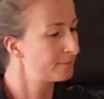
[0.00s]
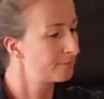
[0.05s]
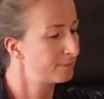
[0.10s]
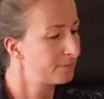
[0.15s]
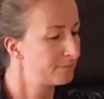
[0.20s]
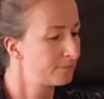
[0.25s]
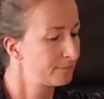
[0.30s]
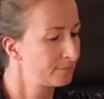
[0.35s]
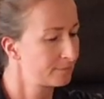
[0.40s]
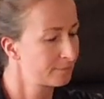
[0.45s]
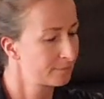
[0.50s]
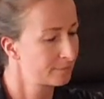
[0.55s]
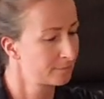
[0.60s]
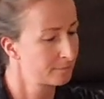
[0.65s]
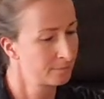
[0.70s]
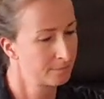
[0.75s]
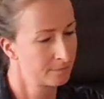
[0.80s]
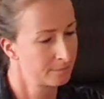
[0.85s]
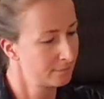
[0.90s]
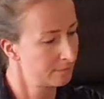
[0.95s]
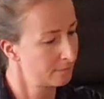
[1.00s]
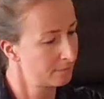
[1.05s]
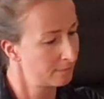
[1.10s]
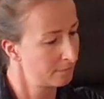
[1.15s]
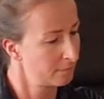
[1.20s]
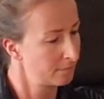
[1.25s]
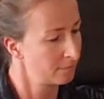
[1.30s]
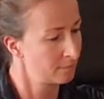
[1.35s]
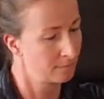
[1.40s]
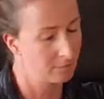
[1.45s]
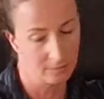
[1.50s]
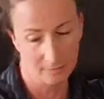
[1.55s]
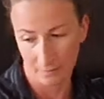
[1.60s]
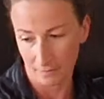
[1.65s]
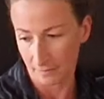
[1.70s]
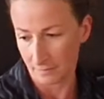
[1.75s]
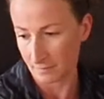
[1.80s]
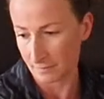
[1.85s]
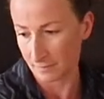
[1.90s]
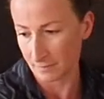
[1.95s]

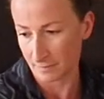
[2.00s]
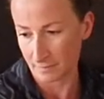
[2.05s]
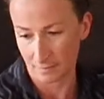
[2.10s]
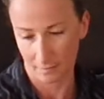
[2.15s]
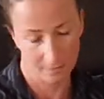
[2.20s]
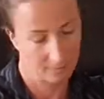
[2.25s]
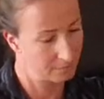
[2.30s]
Nothing is said.